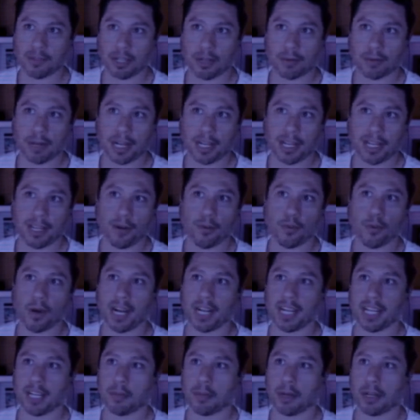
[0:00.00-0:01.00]

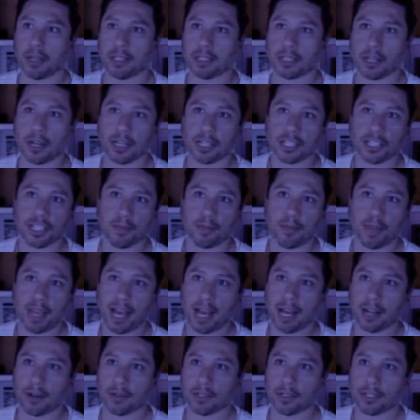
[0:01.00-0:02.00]
Paychecks in this day and
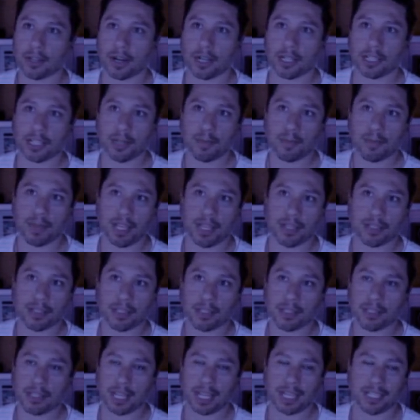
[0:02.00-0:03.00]
age count for
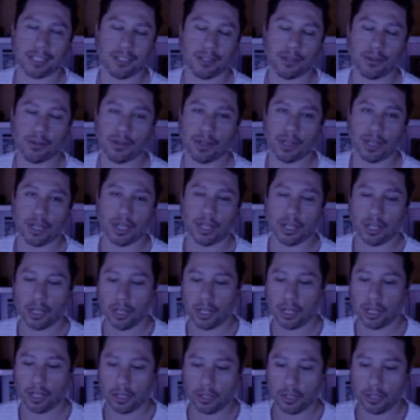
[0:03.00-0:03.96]
zero in your marriage.